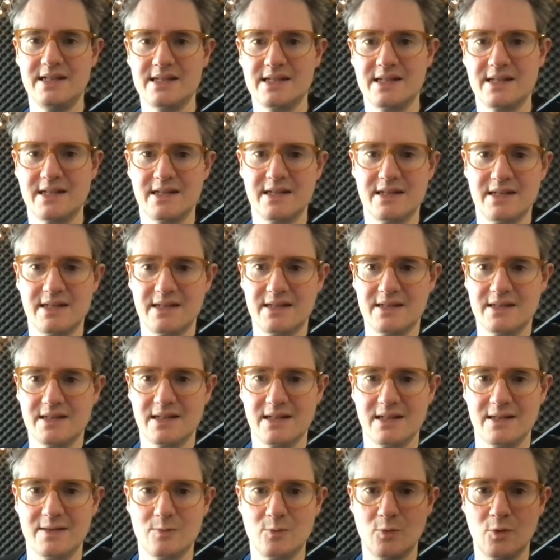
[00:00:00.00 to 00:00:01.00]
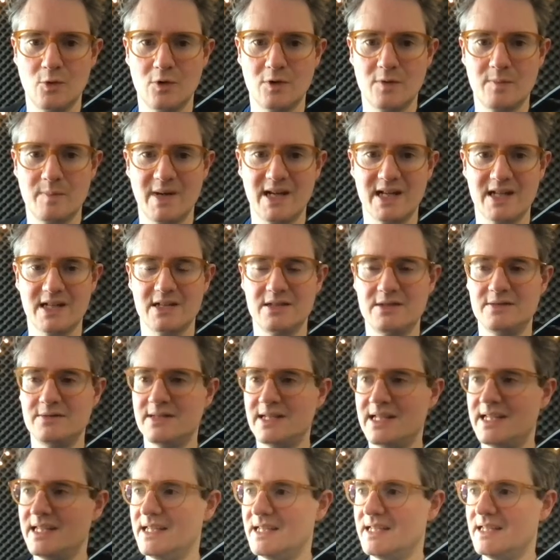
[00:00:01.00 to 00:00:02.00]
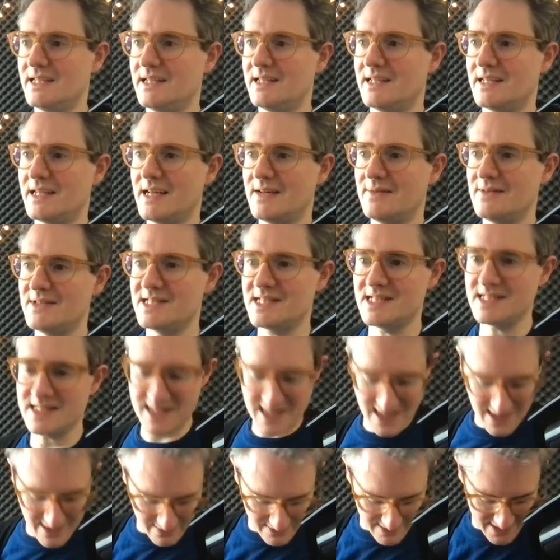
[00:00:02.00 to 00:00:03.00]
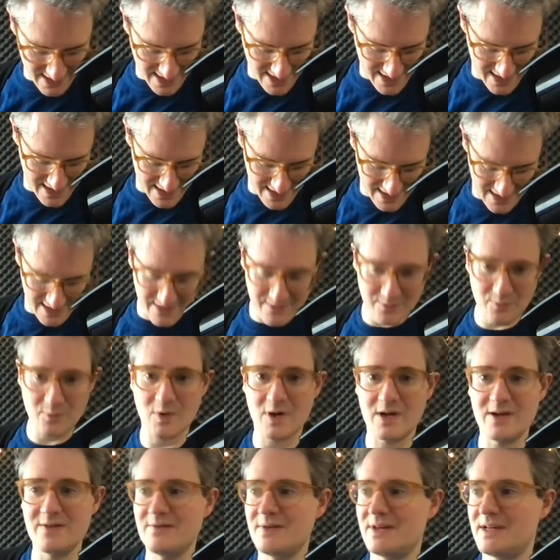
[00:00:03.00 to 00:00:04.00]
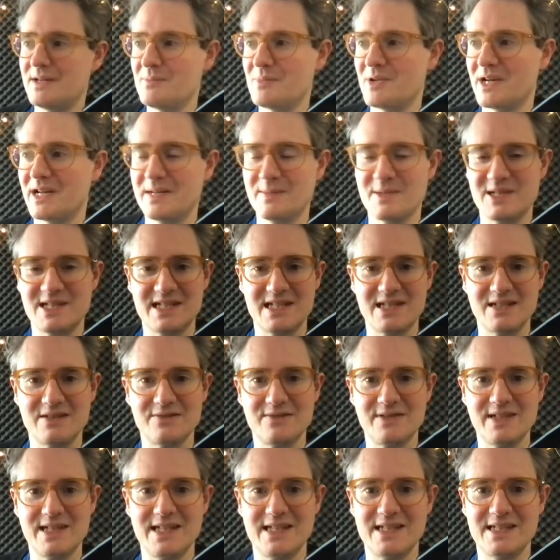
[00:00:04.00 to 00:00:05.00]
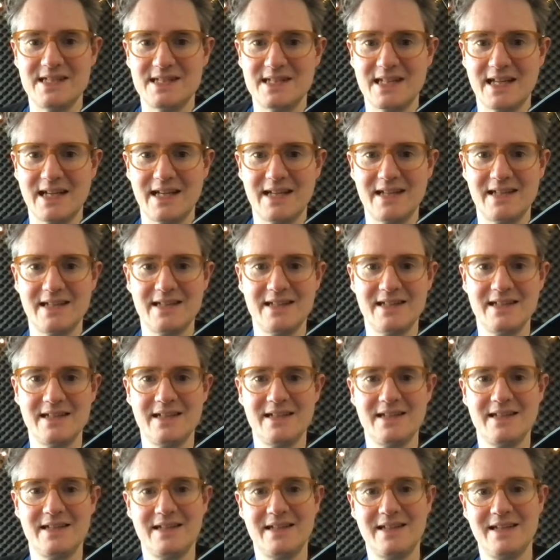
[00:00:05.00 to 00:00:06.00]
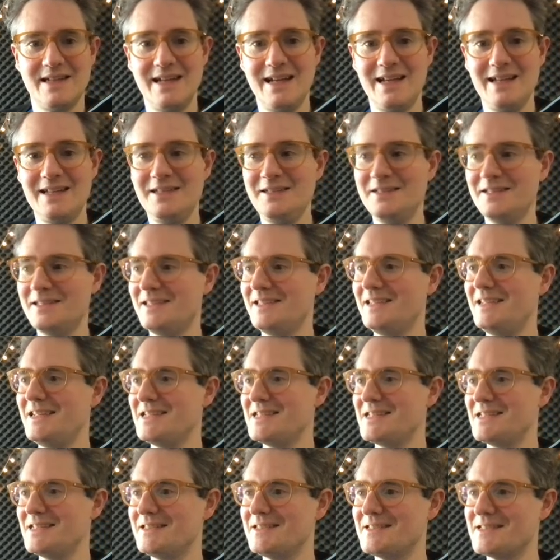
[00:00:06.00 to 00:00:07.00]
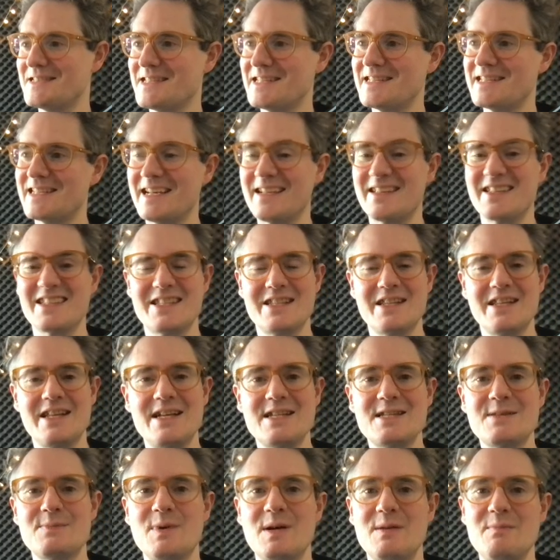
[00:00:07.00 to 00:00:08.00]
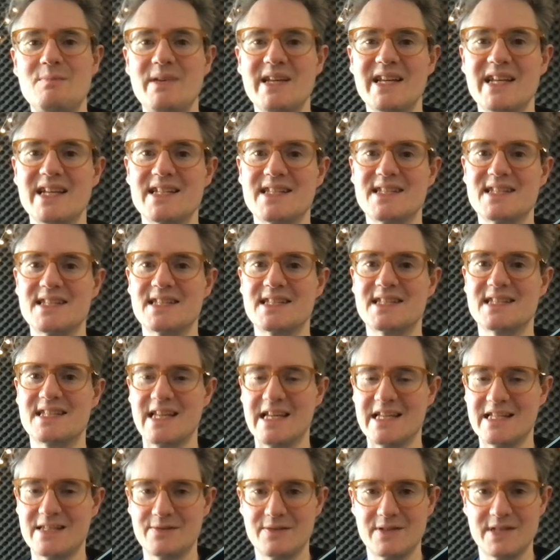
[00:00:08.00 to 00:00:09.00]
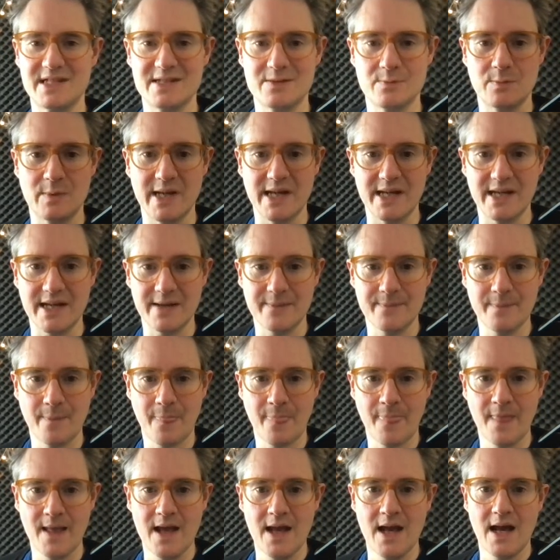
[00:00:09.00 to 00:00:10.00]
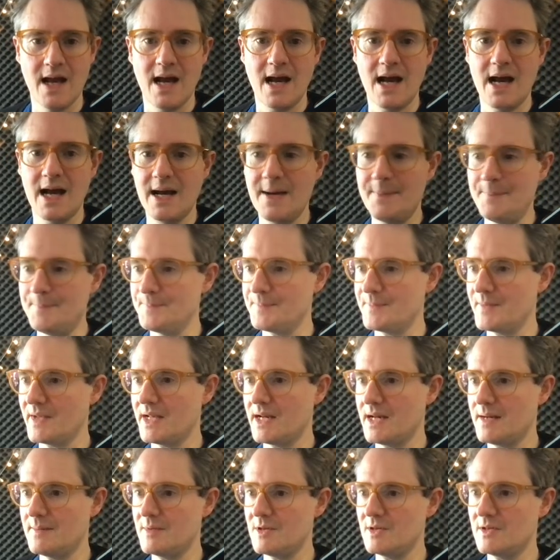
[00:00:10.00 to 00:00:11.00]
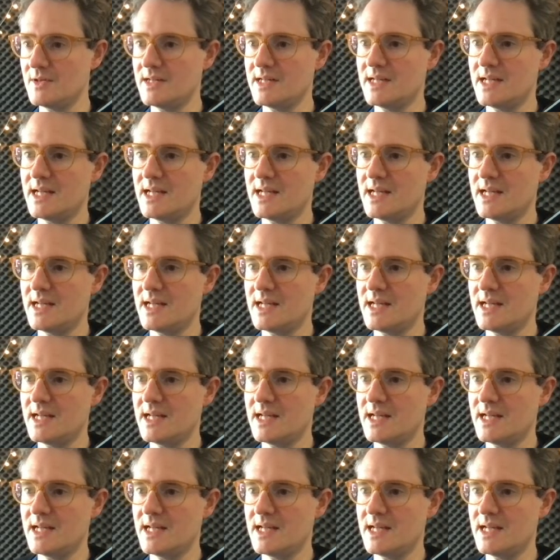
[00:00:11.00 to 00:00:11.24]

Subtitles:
gonna like walk back over here and have a sit down. And what I'm very proud of myself is that look, here's a little sit down. So that's my biggest success for this week. And I'm not going to